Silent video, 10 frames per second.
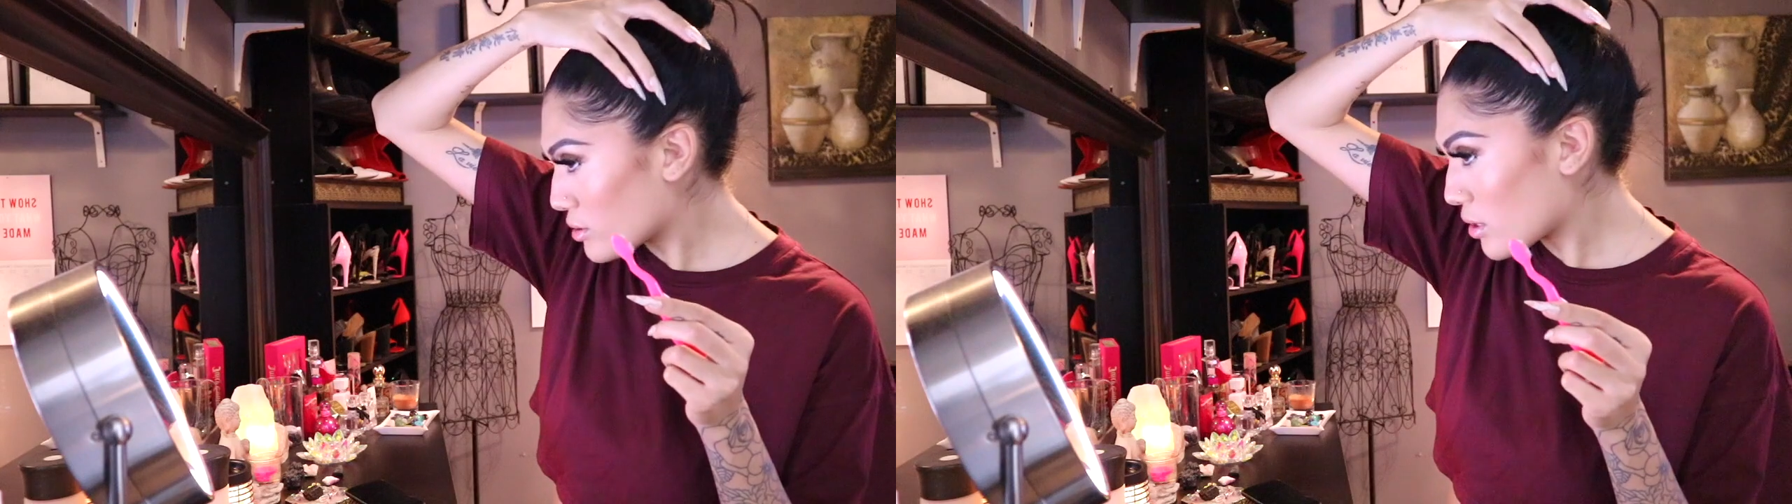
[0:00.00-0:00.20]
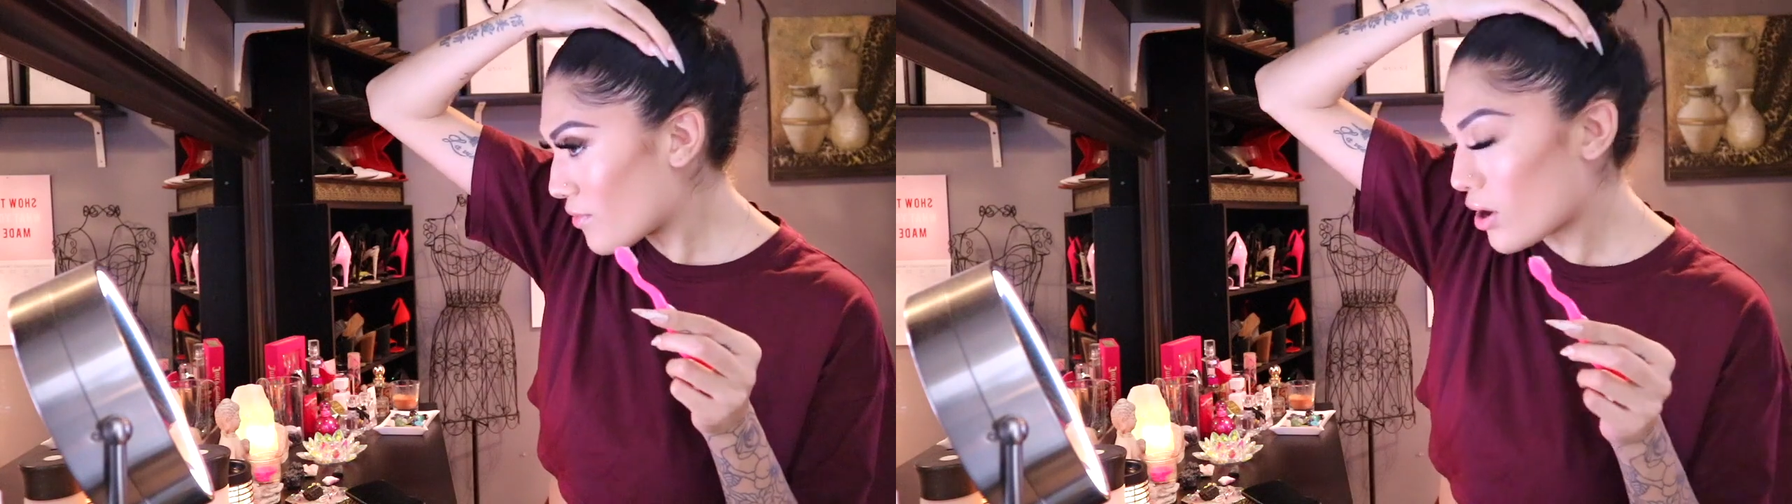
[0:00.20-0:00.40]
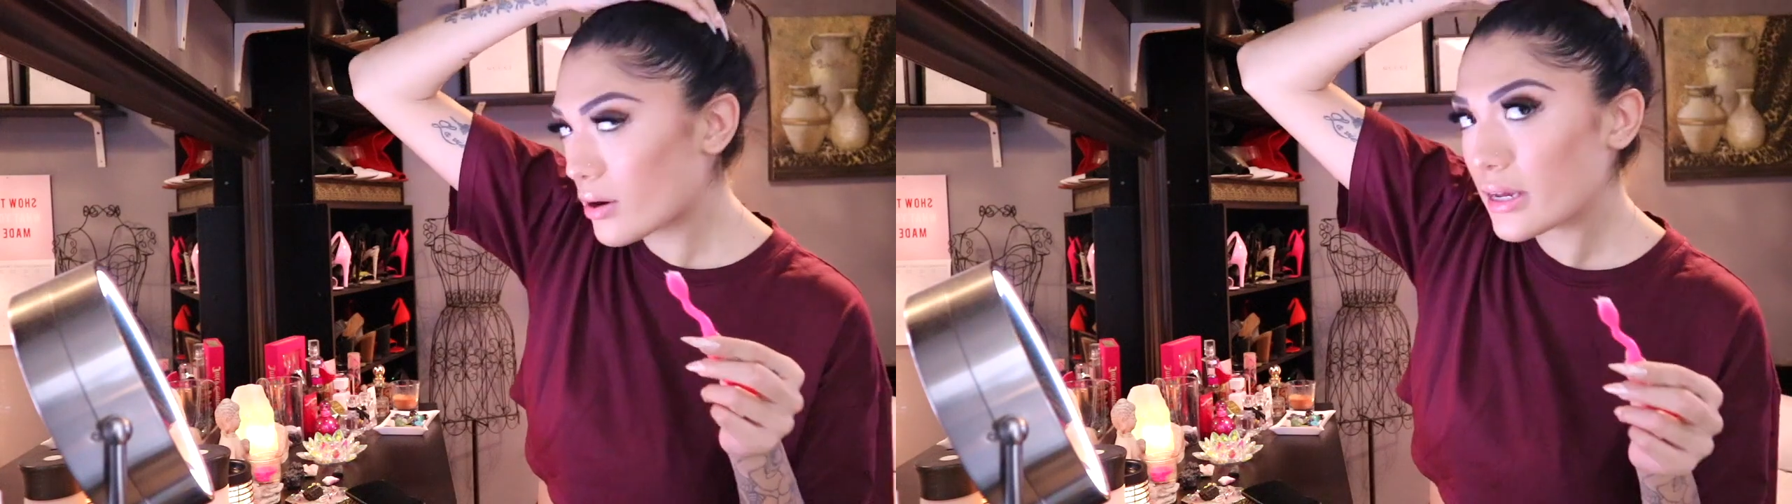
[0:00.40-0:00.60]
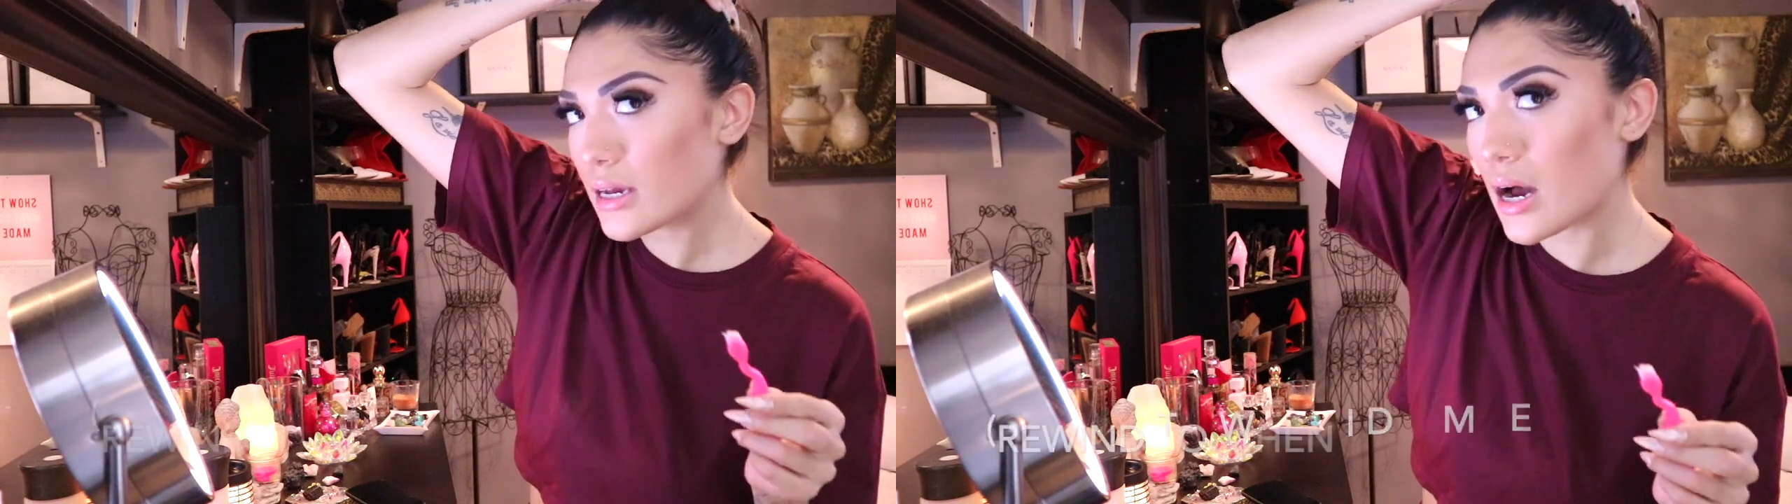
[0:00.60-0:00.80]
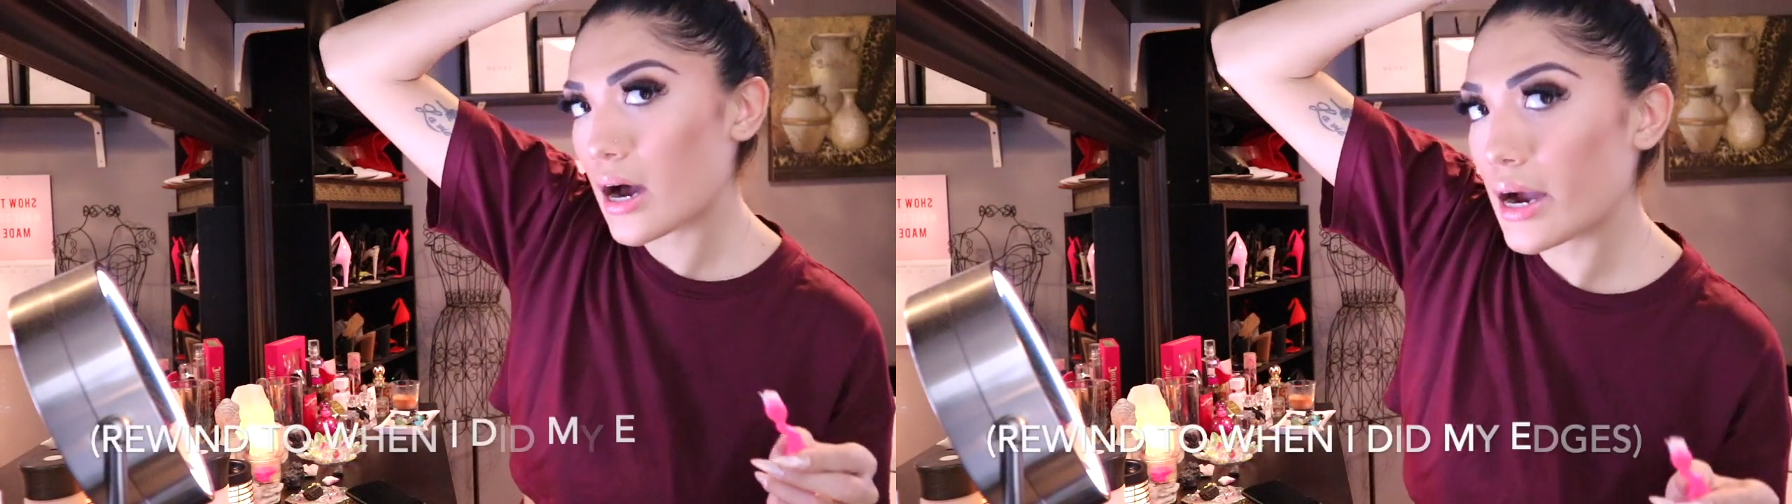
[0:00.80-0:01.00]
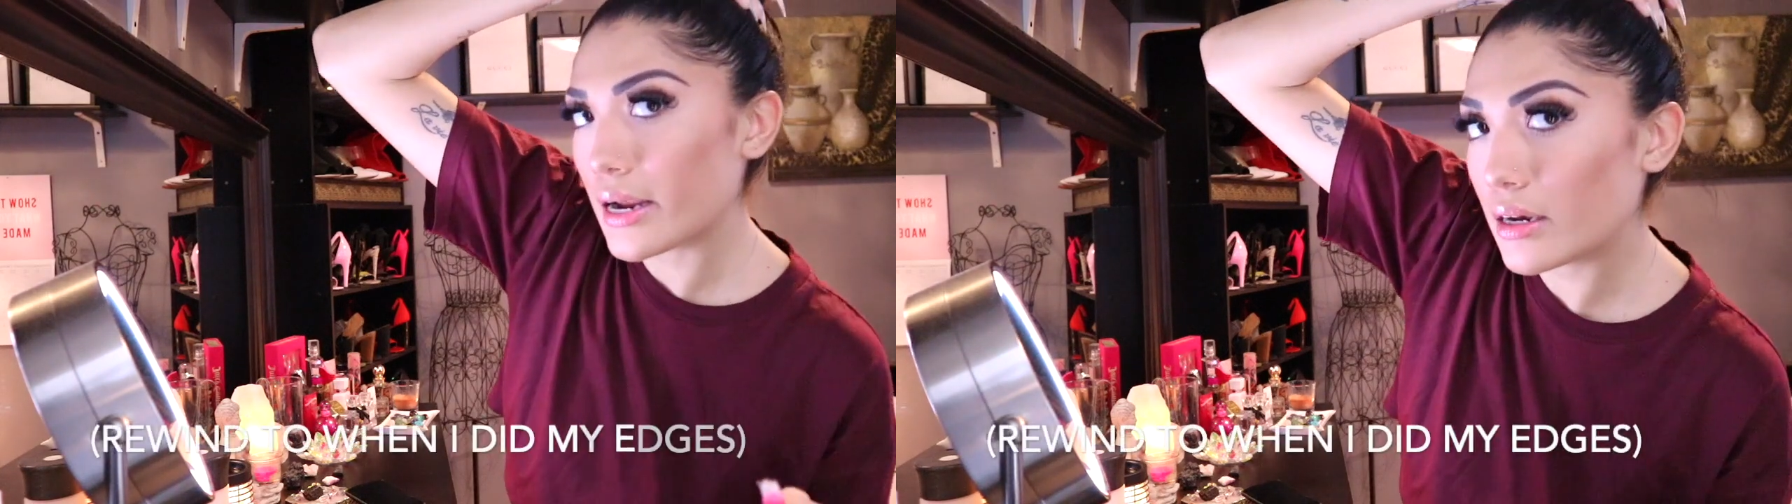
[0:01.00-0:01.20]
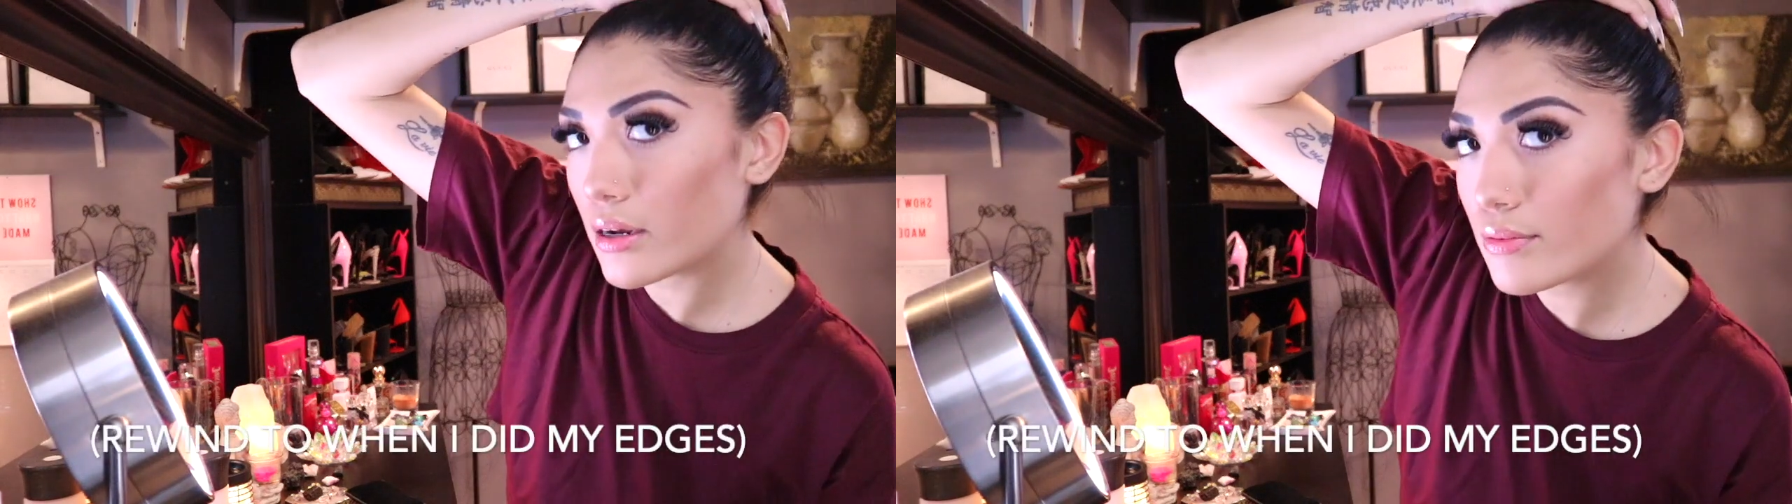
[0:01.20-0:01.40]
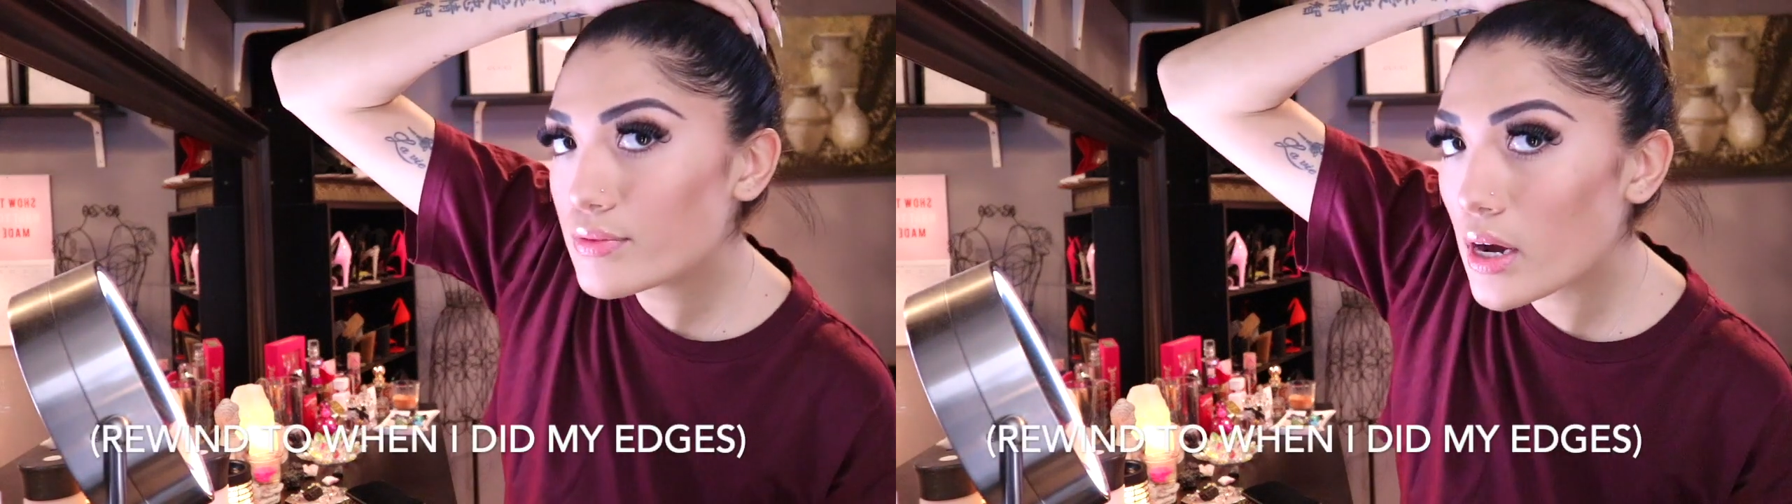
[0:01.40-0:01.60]
So I've already kind
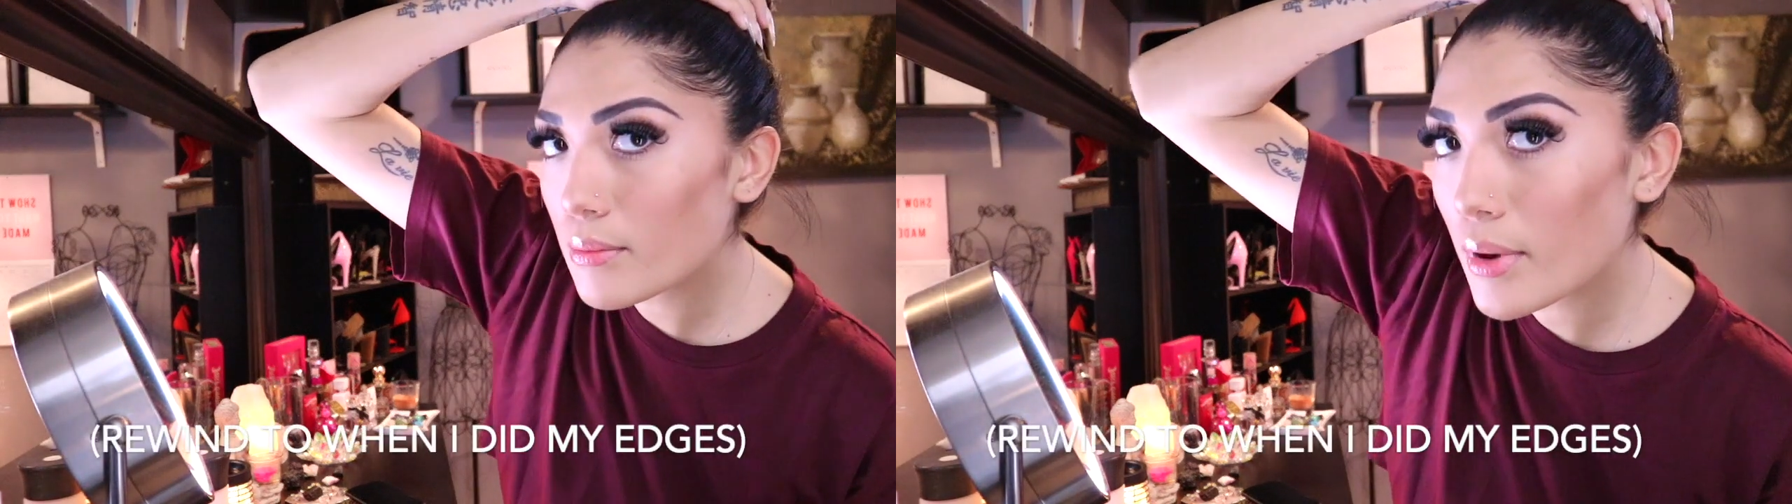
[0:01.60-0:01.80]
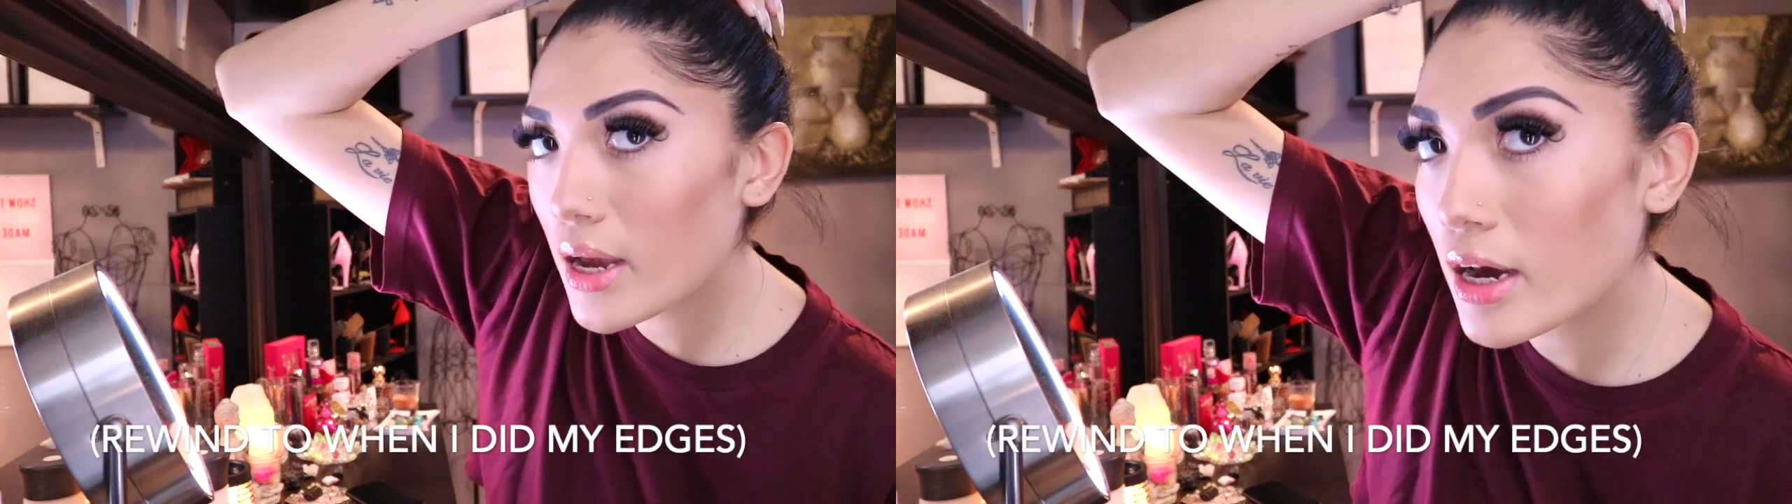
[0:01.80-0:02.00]
of done my